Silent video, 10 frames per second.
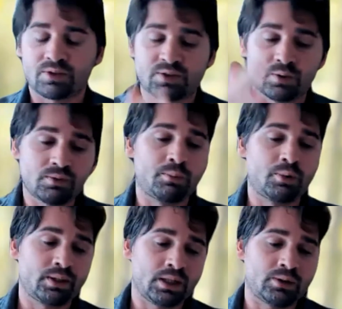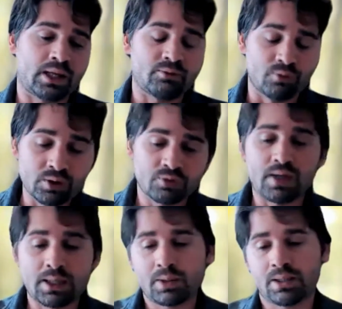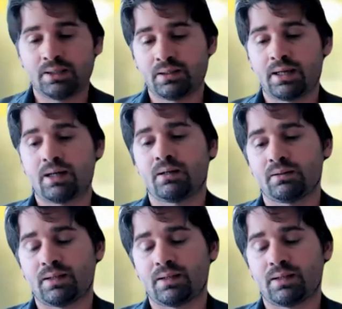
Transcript: Soon we're putting now that wood fiber in there.